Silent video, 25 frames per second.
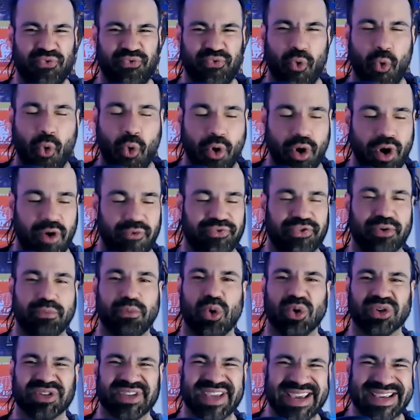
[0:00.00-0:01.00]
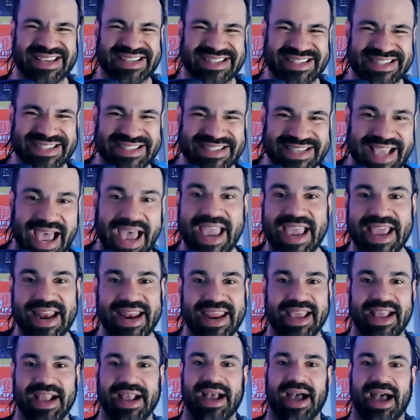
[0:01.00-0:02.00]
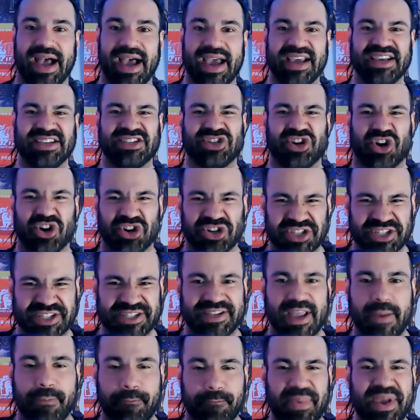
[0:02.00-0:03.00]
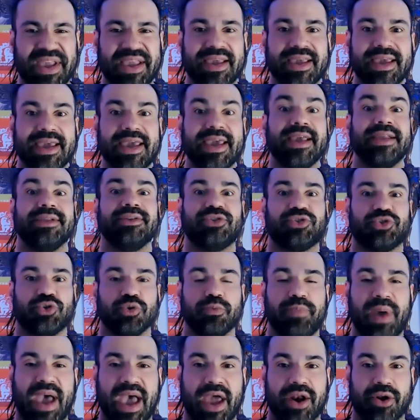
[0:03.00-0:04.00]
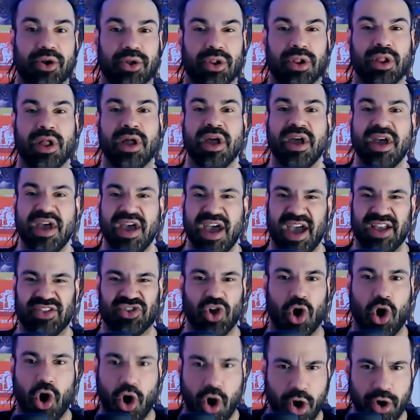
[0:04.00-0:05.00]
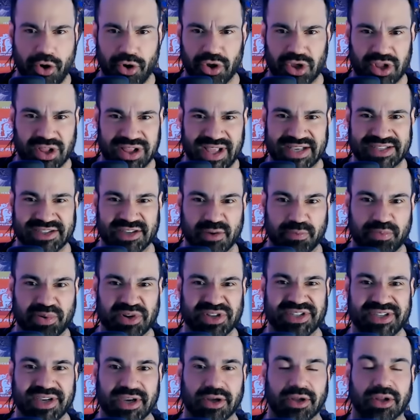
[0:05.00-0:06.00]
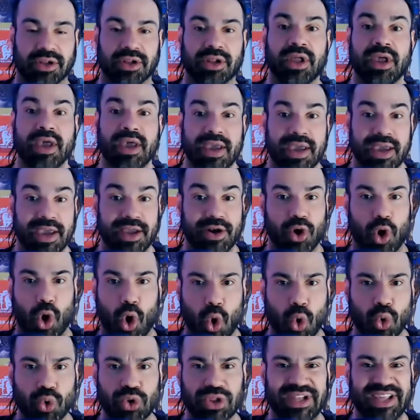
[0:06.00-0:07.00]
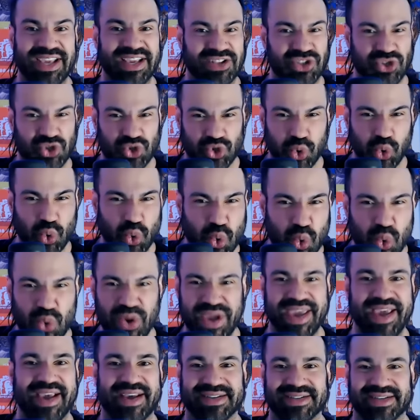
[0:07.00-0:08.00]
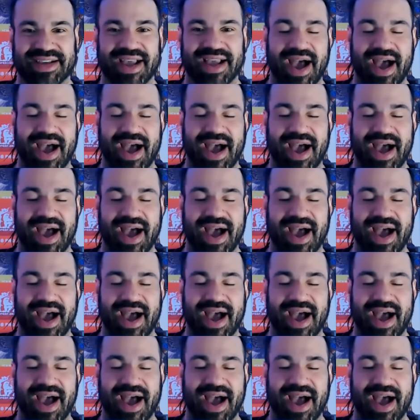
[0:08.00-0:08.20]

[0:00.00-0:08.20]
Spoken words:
four of the most exciting guys, are stepping into battle at the Arnold Classic Brazil in only 2 weeks,